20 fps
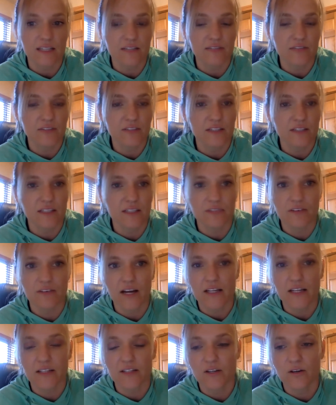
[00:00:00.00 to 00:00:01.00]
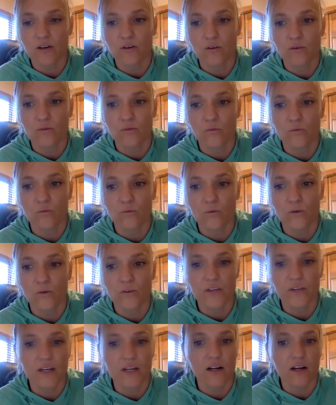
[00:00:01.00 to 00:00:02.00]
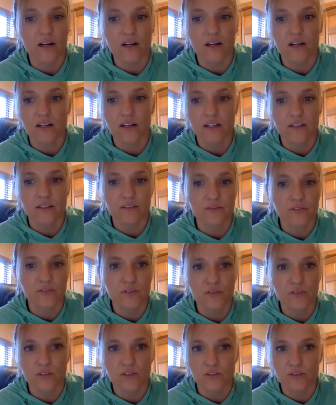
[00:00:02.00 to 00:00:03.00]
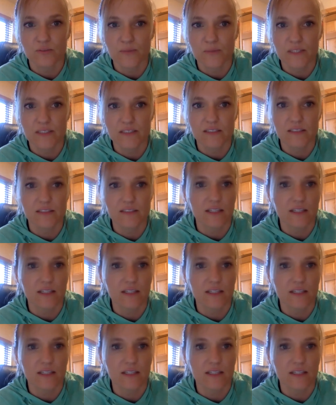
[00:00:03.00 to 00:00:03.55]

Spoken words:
And I feel like if I know what they are in a few of those pieces,